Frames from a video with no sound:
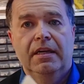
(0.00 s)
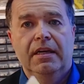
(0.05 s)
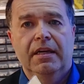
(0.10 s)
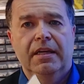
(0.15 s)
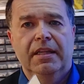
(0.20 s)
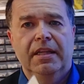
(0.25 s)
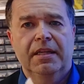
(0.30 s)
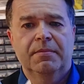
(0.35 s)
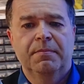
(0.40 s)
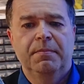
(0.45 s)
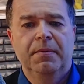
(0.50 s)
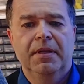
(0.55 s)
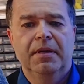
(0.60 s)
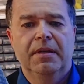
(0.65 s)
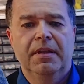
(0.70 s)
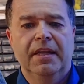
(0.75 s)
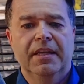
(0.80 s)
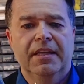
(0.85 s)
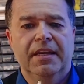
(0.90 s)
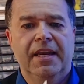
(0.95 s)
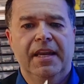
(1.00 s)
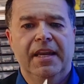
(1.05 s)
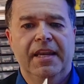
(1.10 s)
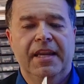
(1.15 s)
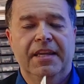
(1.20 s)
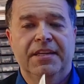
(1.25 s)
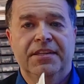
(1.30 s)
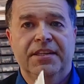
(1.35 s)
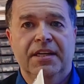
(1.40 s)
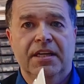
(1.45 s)
That's
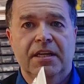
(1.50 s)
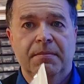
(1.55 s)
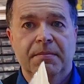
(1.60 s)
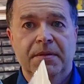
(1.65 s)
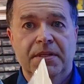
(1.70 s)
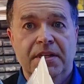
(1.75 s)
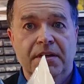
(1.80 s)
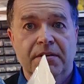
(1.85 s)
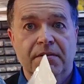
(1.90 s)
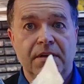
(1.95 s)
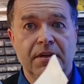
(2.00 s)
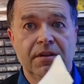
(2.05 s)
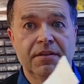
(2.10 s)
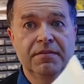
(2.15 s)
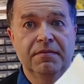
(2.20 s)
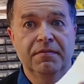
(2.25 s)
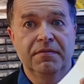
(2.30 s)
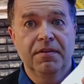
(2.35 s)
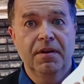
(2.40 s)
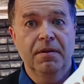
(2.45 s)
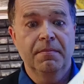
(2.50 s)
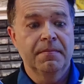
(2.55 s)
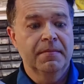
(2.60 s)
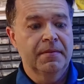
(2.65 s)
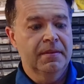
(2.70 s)
stuck to the material nice and firm.